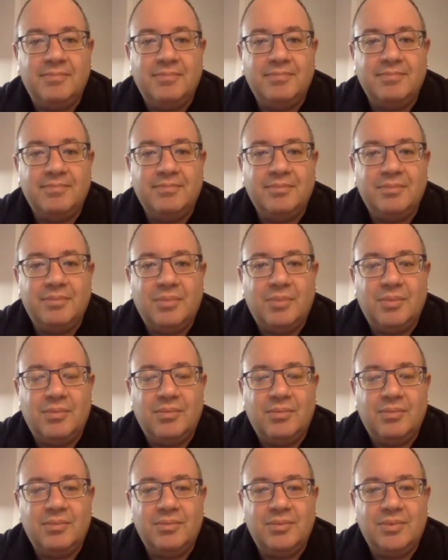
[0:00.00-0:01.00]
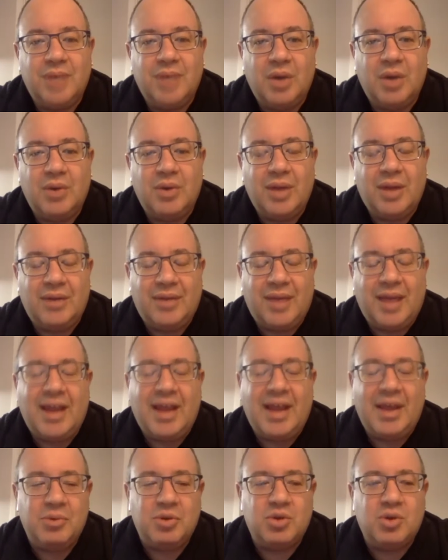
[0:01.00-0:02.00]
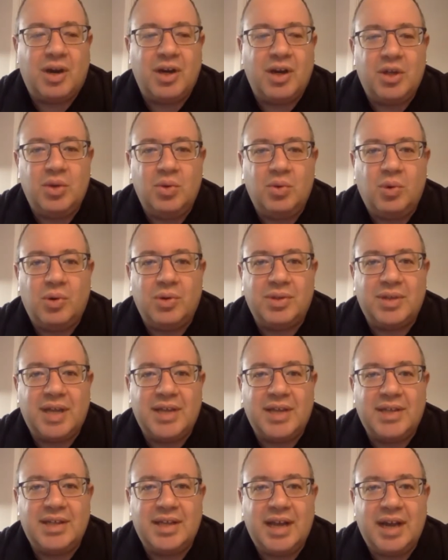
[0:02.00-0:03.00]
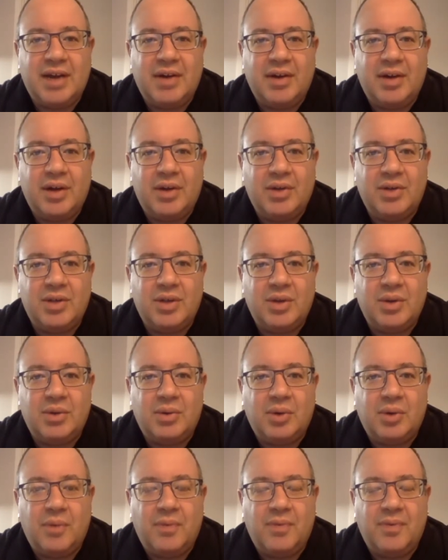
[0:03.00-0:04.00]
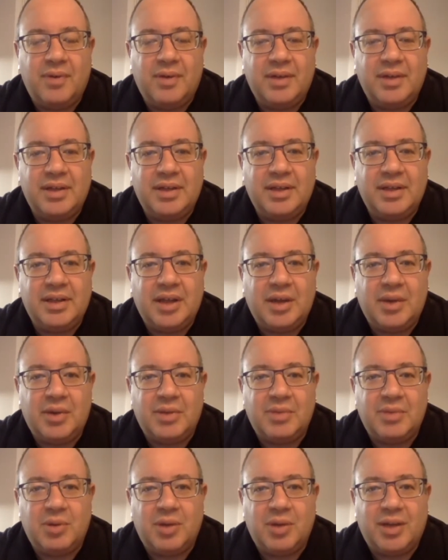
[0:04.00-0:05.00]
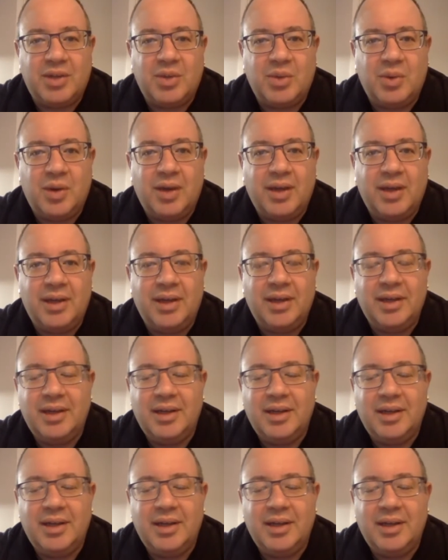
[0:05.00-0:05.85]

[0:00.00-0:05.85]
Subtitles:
And we're trying to do worst case scenario. So hopefully, it's more like 20.